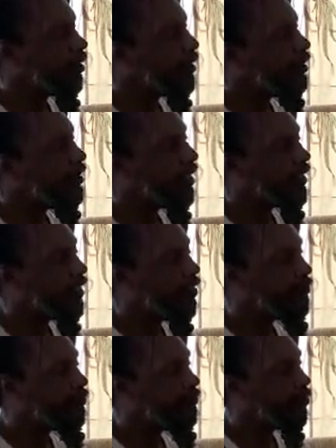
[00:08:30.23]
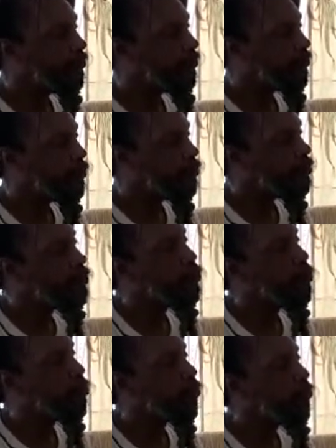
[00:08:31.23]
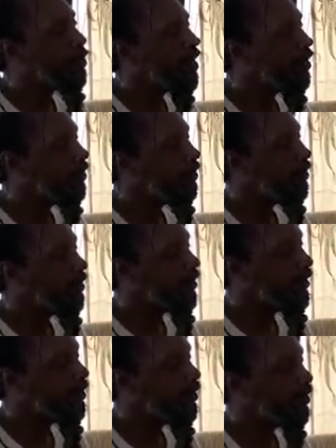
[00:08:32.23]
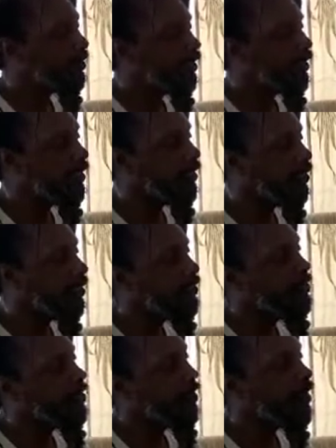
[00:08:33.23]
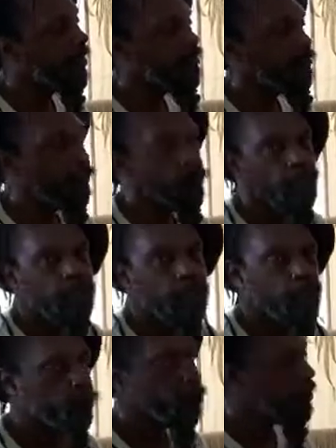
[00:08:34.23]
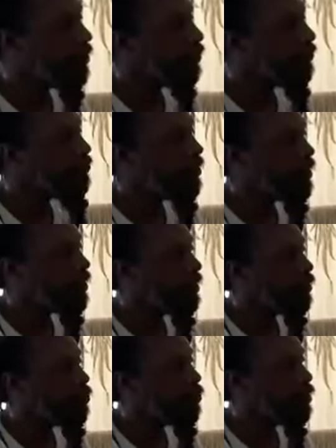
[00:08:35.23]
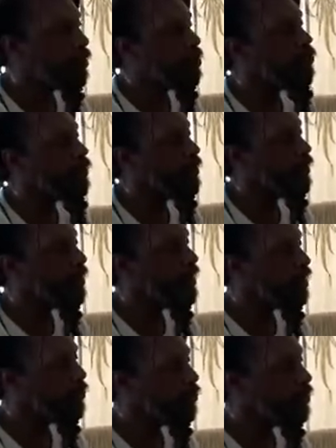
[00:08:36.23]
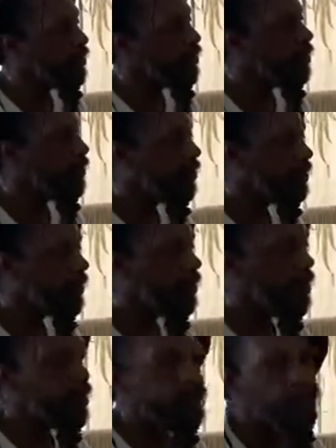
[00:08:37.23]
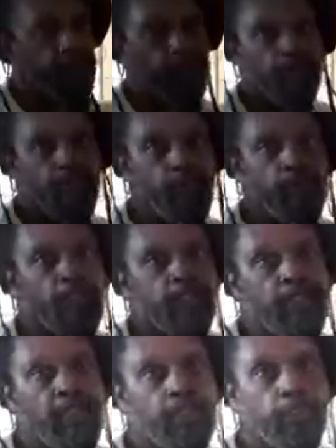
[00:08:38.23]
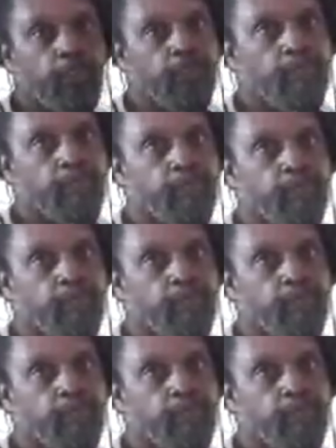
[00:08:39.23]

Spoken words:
set F, blue, gold, black, list A, F union G, B, G union H, C, F union H.